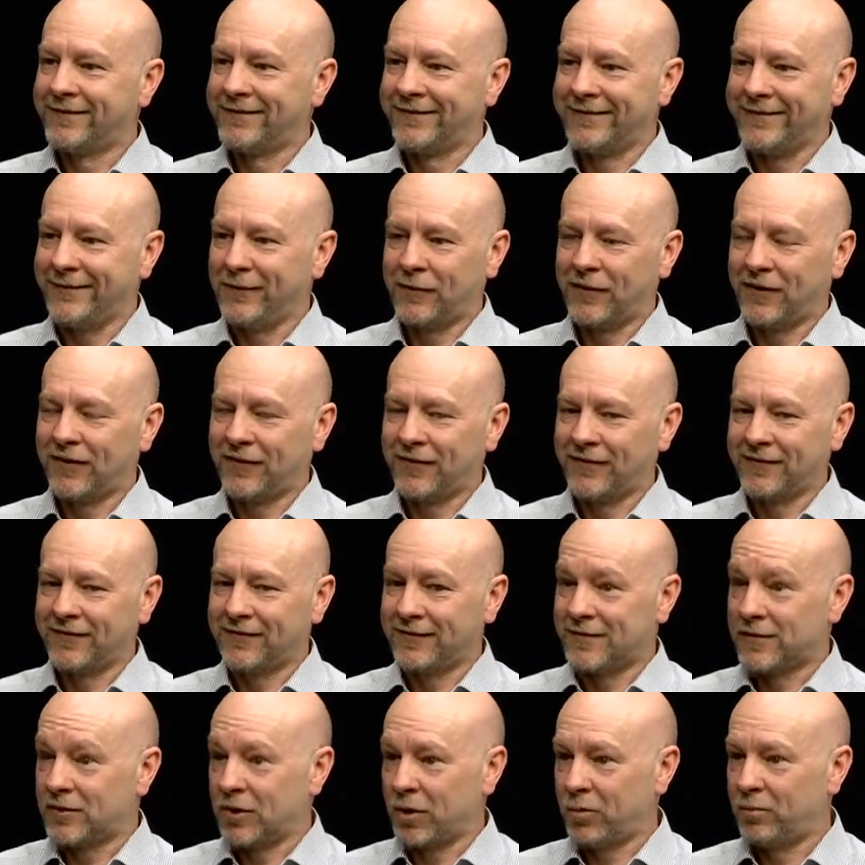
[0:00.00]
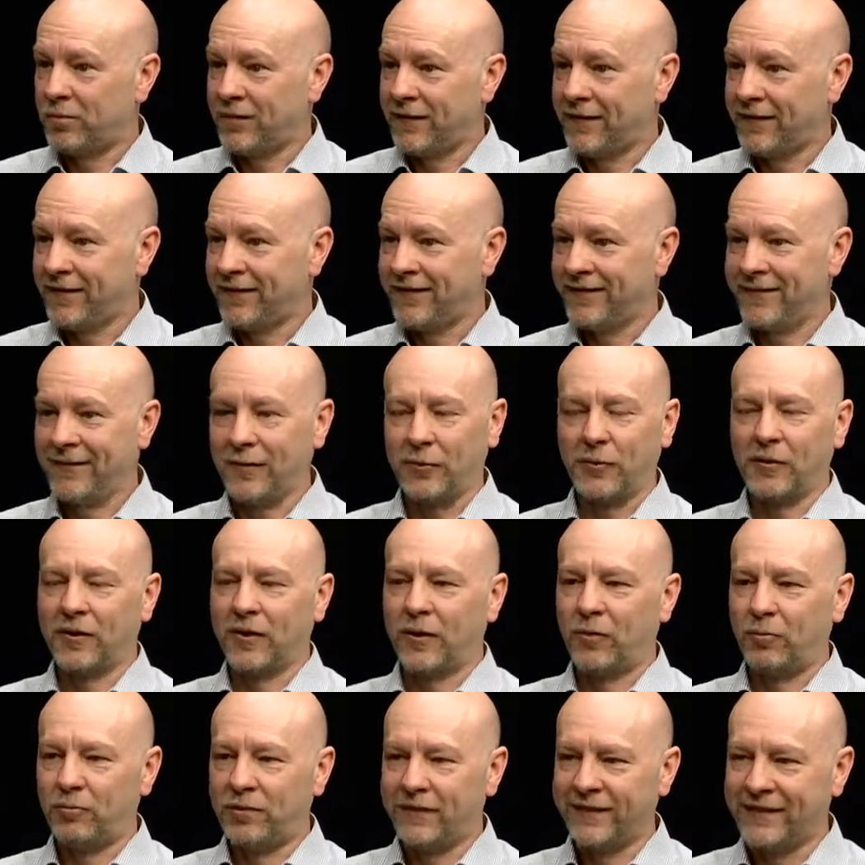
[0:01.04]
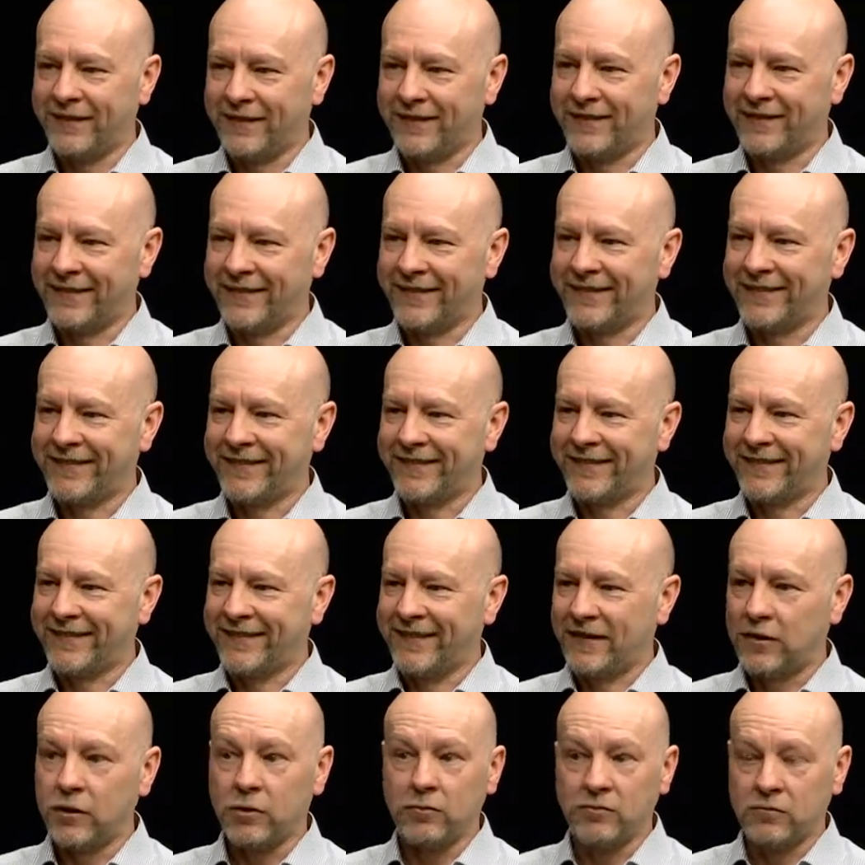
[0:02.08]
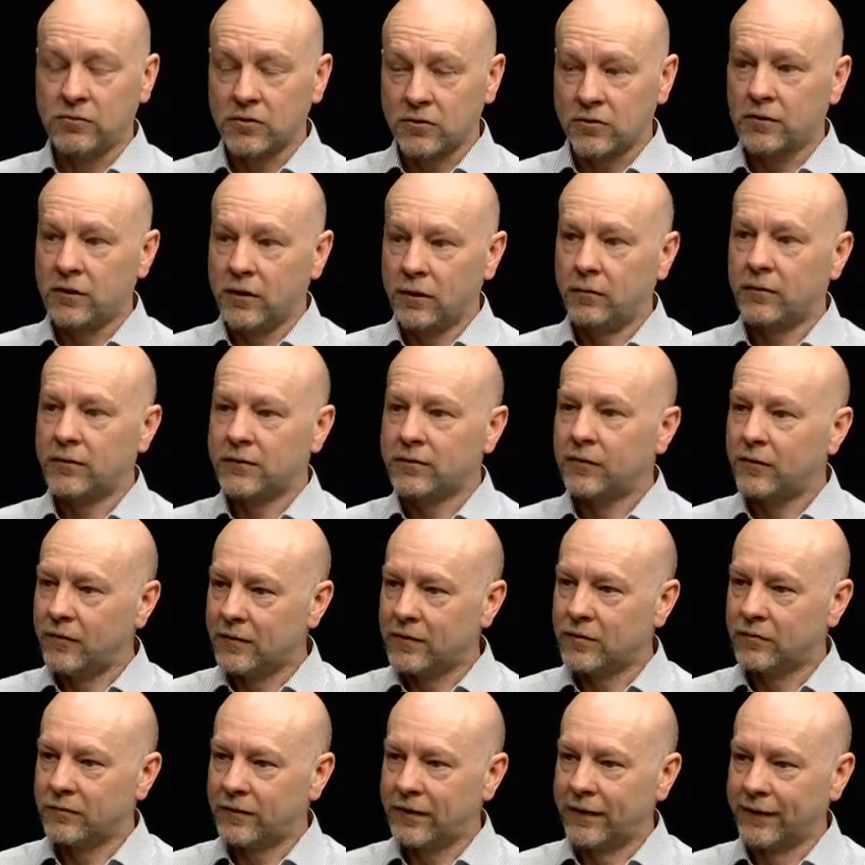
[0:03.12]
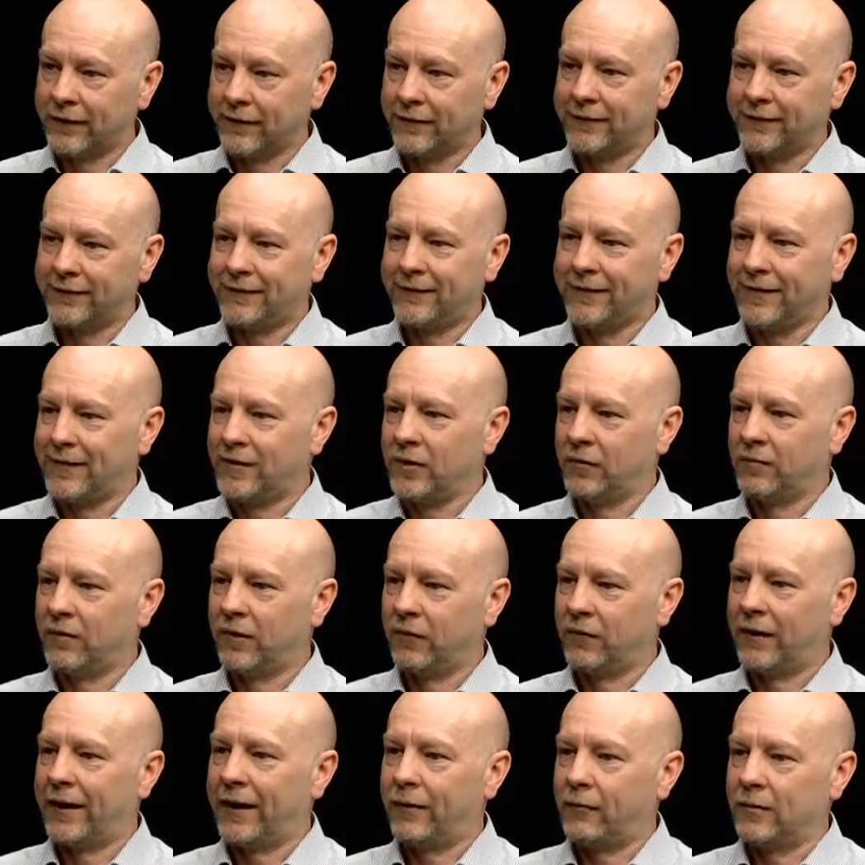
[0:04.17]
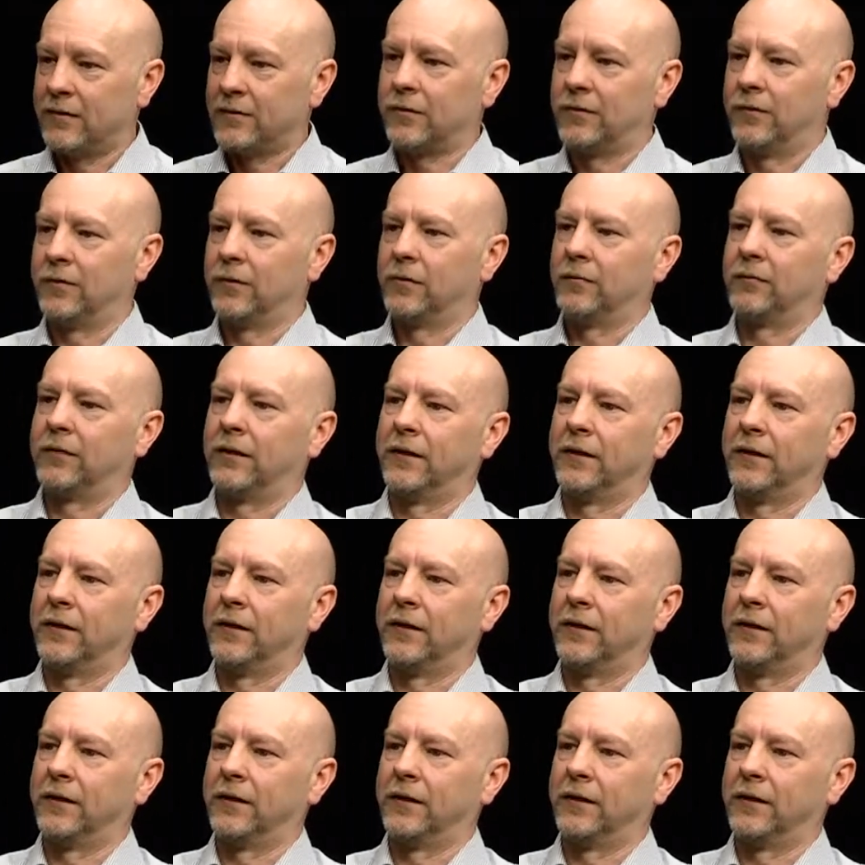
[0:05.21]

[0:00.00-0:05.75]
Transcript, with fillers: You can't stop it, you can't predict it, you just know it's going to fail. You don't know how it's going to fail.